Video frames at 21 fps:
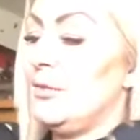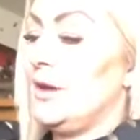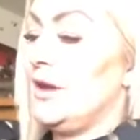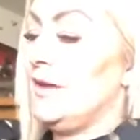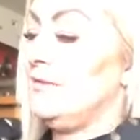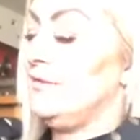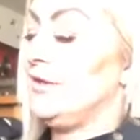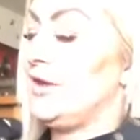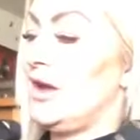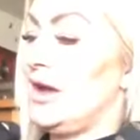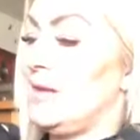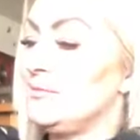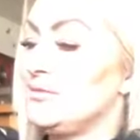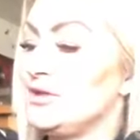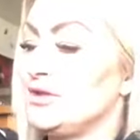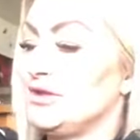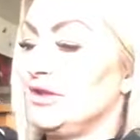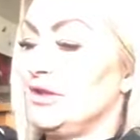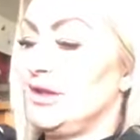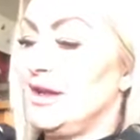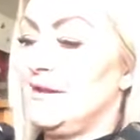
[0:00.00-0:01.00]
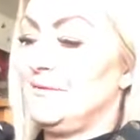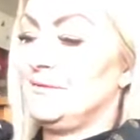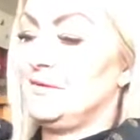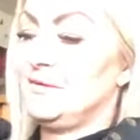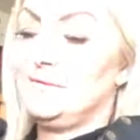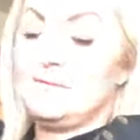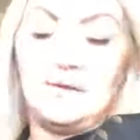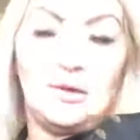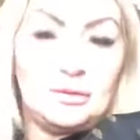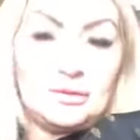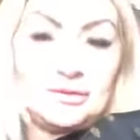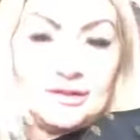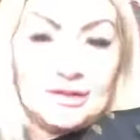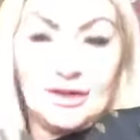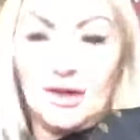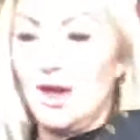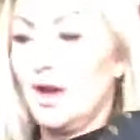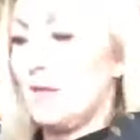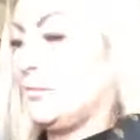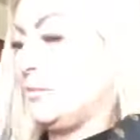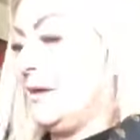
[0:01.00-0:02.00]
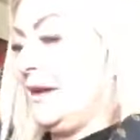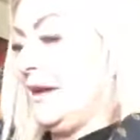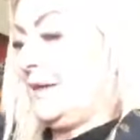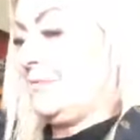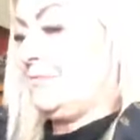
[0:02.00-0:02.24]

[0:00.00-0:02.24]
If not, I'm just going to have to photocopy.